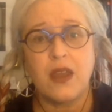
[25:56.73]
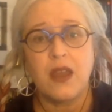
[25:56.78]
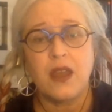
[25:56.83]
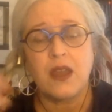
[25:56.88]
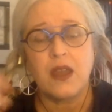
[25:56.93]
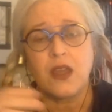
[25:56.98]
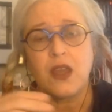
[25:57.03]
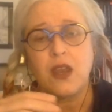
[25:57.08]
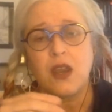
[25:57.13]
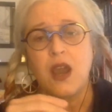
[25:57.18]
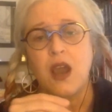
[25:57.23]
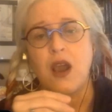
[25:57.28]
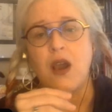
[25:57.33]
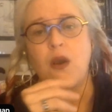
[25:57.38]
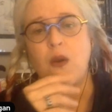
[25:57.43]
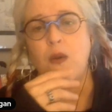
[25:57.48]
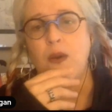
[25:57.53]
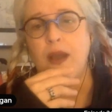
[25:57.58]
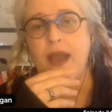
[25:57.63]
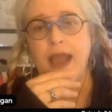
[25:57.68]
You
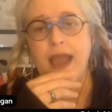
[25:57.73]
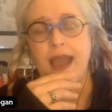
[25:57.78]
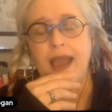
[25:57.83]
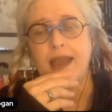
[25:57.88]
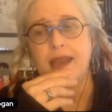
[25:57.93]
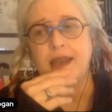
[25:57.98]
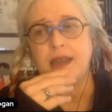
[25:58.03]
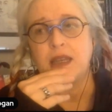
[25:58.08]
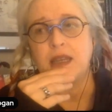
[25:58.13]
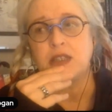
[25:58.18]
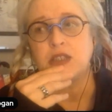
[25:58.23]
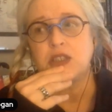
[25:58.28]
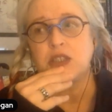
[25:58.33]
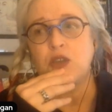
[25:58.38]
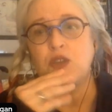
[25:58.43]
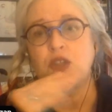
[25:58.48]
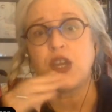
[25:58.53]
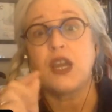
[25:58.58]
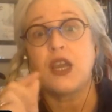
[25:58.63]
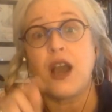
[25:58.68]
know, and
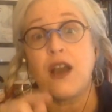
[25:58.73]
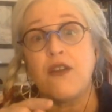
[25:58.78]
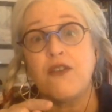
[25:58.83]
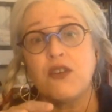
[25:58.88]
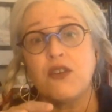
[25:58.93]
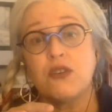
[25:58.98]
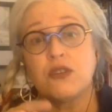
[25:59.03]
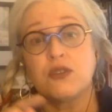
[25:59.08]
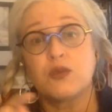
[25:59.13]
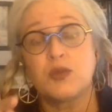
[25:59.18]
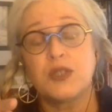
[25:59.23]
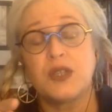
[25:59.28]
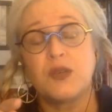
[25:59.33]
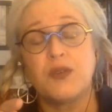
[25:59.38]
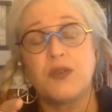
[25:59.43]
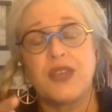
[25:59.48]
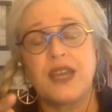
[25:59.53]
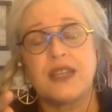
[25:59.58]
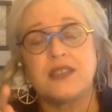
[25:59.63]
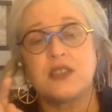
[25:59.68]
so the governors were dealing
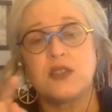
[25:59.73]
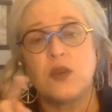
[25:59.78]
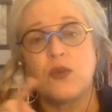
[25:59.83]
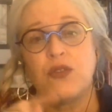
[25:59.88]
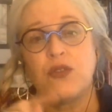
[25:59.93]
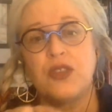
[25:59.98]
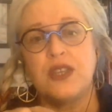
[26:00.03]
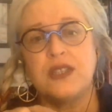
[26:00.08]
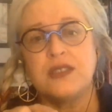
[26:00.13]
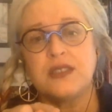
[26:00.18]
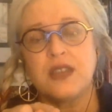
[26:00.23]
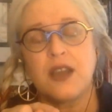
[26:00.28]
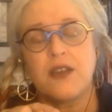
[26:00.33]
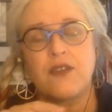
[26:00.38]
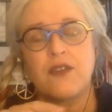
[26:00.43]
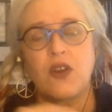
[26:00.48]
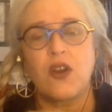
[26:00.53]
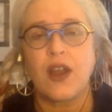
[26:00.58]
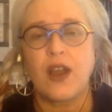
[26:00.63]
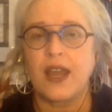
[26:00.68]
with that. So this
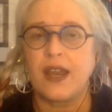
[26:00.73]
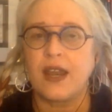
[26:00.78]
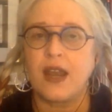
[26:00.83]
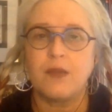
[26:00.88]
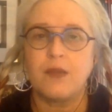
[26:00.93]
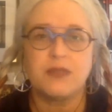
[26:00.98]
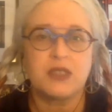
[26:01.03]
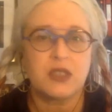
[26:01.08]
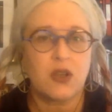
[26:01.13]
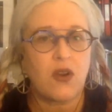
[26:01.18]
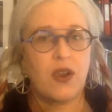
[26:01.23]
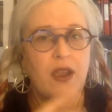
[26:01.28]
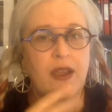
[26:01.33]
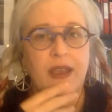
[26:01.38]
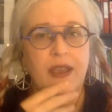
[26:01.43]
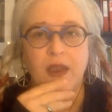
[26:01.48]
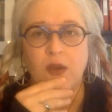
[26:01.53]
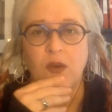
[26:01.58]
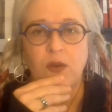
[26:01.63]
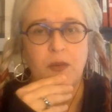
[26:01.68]
governor, and I'm sorry, I
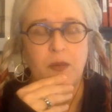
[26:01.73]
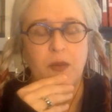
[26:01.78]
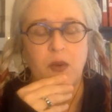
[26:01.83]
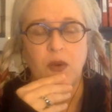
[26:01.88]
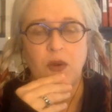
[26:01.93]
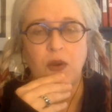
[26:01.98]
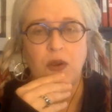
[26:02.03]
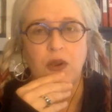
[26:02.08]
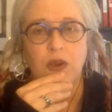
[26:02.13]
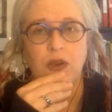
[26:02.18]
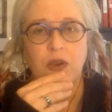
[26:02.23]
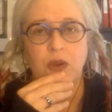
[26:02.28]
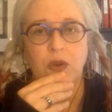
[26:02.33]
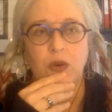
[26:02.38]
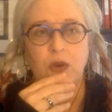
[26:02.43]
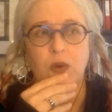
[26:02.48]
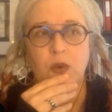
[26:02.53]
can't remember who it